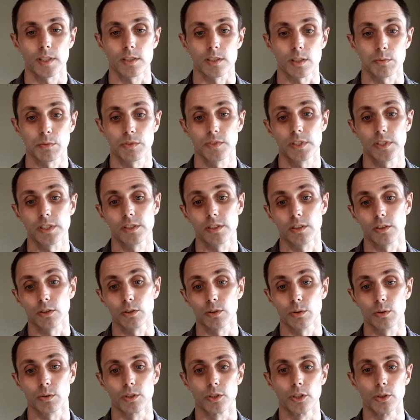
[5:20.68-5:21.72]
Some of these
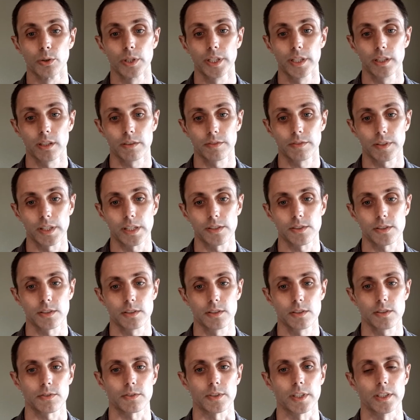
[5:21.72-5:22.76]
include GUI
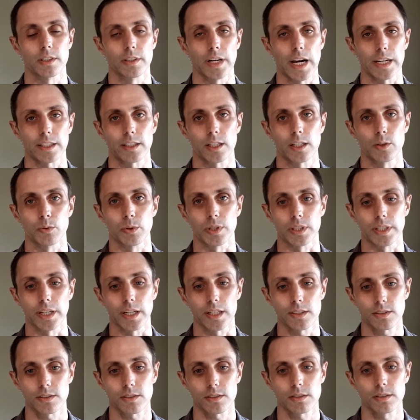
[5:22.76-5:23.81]
interfaces for interacting with
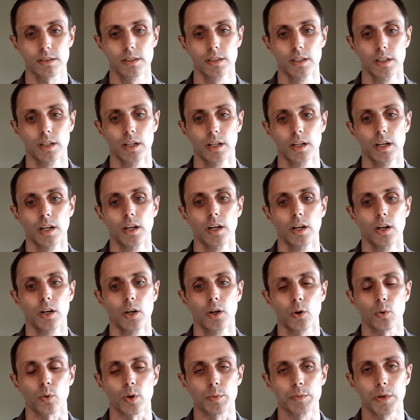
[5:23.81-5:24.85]
guests,
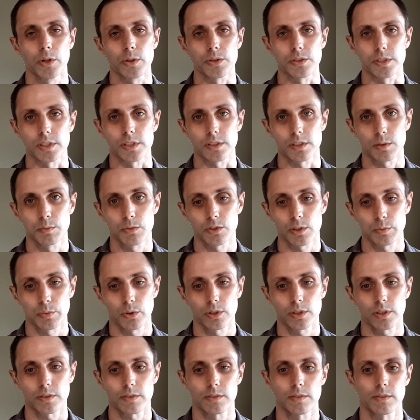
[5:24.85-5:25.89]
remote system
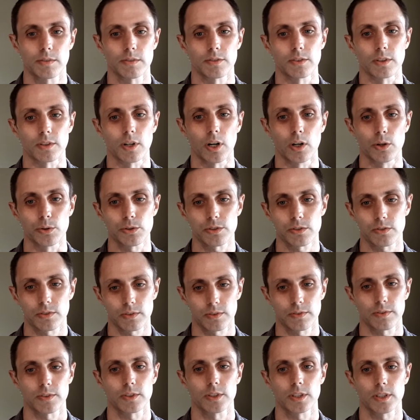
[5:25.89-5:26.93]
support for hosts
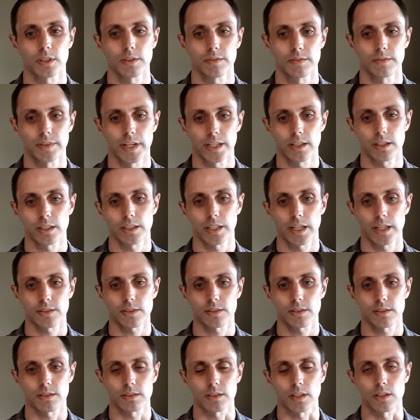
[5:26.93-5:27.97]
for Vagrant
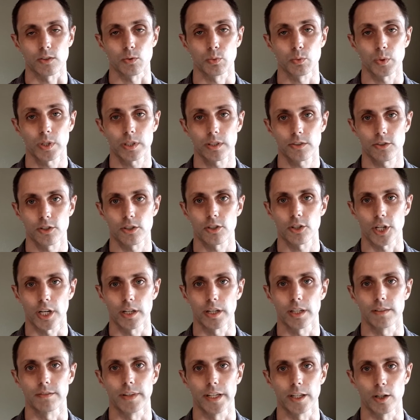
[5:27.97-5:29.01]
guests, as well as just
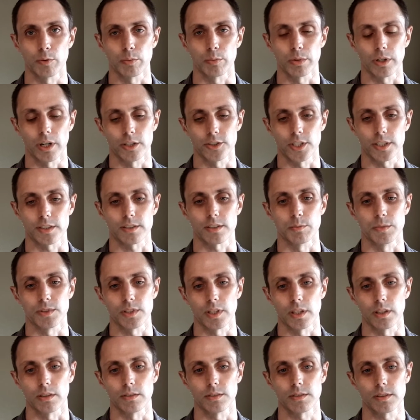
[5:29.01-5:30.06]
sharing Vagrant projects
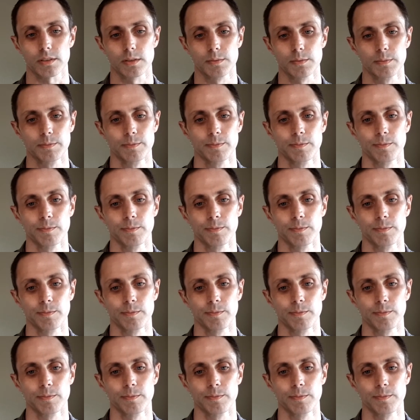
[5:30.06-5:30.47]
themselves.